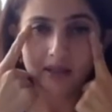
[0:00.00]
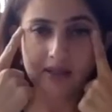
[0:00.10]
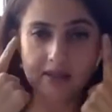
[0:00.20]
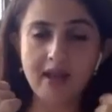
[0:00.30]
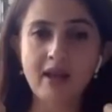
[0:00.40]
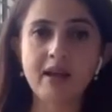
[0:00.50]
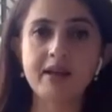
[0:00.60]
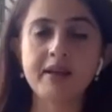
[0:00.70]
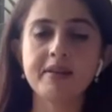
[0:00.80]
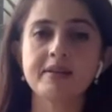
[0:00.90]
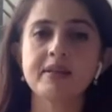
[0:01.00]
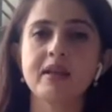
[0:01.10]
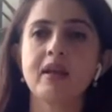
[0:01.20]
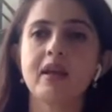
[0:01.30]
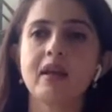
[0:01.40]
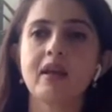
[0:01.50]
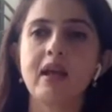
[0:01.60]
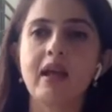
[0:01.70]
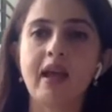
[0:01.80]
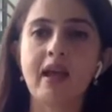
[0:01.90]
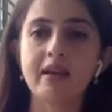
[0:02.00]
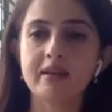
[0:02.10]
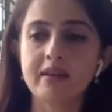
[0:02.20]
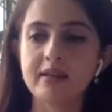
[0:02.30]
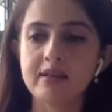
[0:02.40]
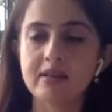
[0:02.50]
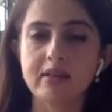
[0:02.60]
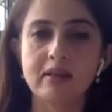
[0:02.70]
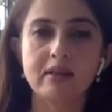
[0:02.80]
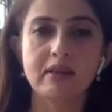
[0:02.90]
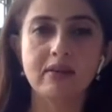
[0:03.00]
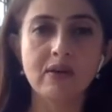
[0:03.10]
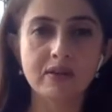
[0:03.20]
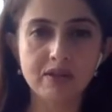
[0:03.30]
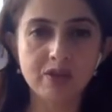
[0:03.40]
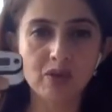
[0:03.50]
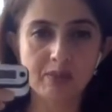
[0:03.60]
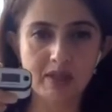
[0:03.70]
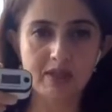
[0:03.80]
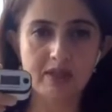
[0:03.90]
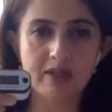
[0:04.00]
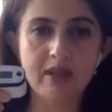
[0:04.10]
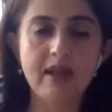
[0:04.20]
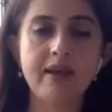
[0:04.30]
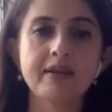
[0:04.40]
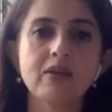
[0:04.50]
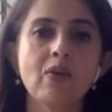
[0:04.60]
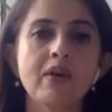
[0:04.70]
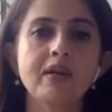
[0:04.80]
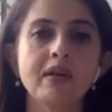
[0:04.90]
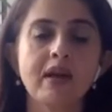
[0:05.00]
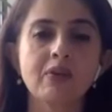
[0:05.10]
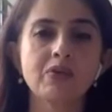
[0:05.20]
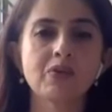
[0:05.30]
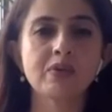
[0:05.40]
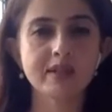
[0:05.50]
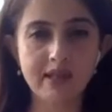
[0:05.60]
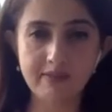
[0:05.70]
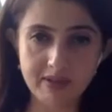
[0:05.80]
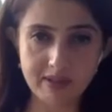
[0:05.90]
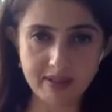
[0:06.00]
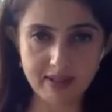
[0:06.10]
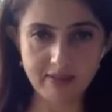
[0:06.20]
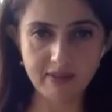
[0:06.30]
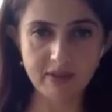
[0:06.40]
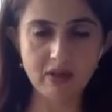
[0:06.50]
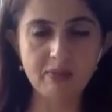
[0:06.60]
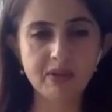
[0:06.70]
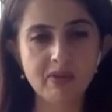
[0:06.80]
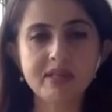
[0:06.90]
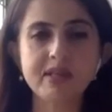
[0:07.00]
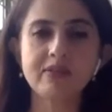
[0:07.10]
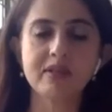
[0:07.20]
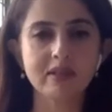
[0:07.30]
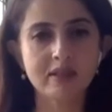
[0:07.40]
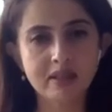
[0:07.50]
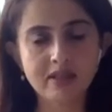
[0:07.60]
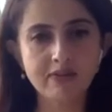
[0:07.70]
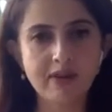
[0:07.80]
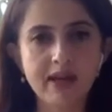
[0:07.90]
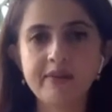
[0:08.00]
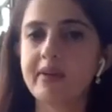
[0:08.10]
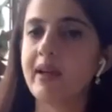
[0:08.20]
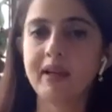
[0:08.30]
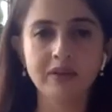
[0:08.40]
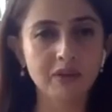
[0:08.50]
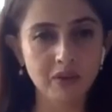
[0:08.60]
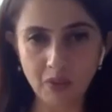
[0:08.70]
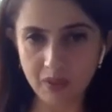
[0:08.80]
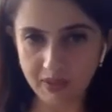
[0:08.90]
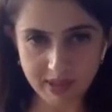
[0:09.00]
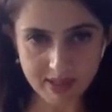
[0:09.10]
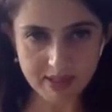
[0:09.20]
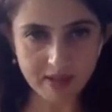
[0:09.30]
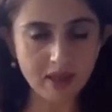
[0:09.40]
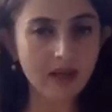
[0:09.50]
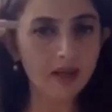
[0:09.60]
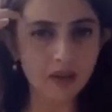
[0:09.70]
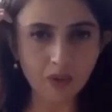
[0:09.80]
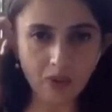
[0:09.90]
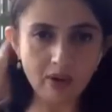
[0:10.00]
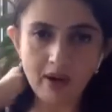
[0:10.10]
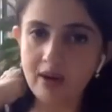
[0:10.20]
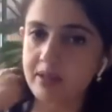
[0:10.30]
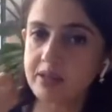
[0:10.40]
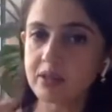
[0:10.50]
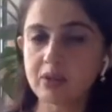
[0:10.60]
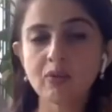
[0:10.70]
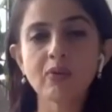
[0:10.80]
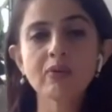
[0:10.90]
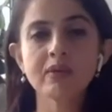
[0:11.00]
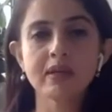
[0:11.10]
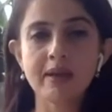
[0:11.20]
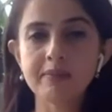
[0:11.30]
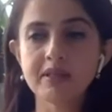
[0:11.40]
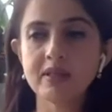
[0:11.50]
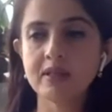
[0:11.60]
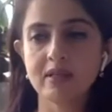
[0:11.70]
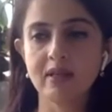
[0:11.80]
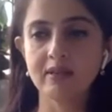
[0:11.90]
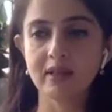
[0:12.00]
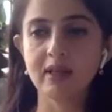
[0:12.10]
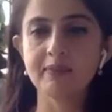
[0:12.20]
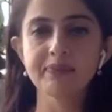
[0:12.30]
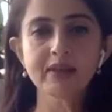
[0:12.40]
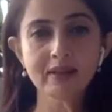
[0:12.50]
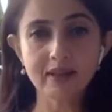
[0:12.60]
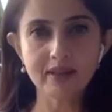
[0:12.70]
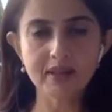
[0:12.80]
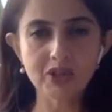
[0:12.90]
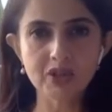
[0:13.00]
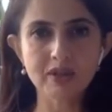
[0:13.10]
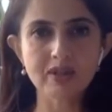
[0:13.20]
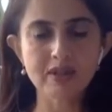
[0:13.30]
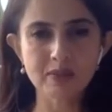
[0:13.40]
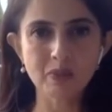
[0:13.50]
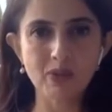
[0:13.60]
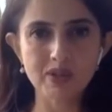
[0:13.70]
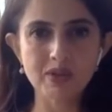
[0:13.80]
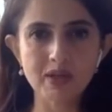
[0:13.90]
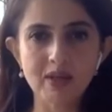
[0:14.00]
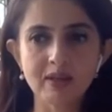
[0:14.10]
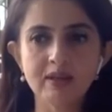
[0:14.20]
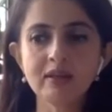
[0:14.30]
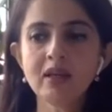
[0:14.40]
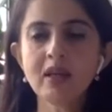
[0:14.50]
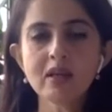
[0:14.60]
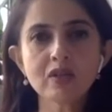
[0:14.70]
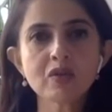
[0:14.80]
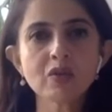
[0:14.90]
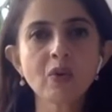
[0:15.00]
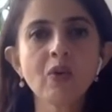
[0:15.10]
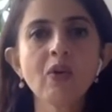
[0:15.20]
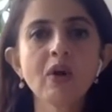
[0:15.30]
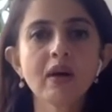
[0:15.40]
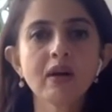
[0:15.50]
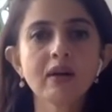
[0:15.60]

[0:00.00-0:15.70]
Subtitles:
his eyes, and his oxytometer had gone down to 77. Now, because he was 35 and no risk, no heart, no diabetes, nothing, conditioned sports trainer, so